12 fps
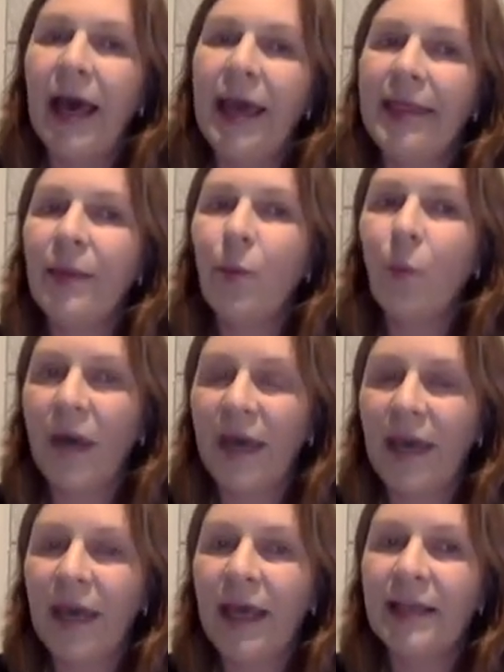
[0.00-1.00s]
in the
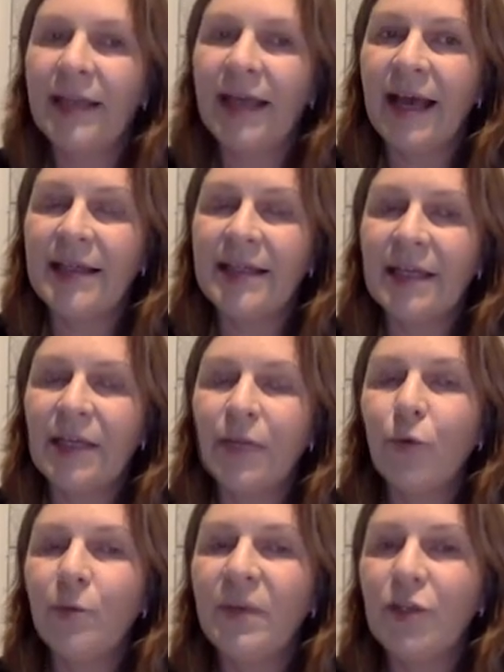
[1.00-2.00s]
way that it
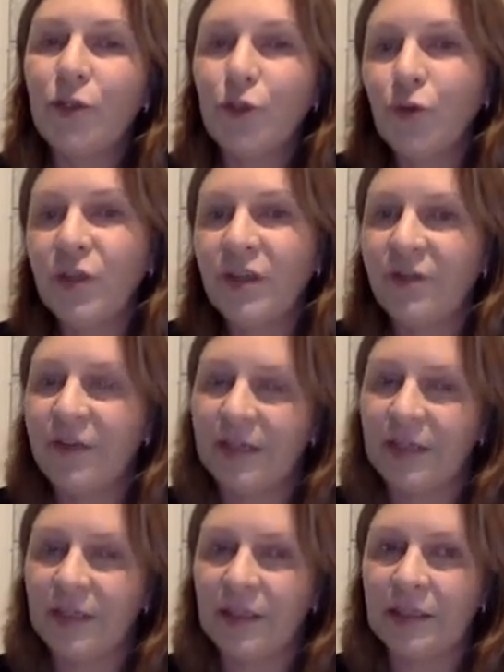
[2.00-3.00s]
would be too
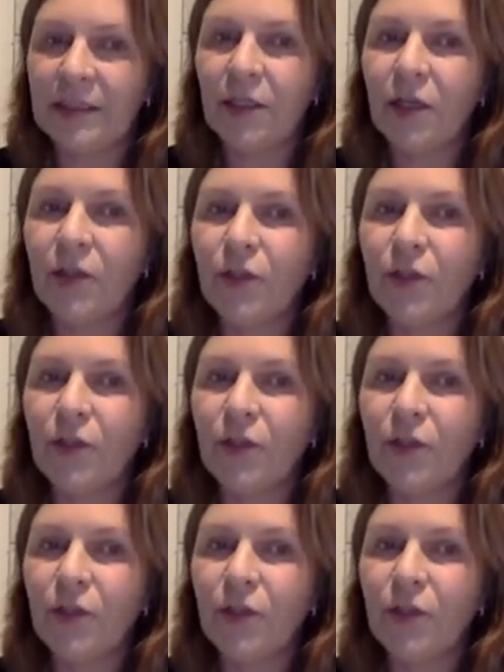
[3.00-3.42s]
difficult uh,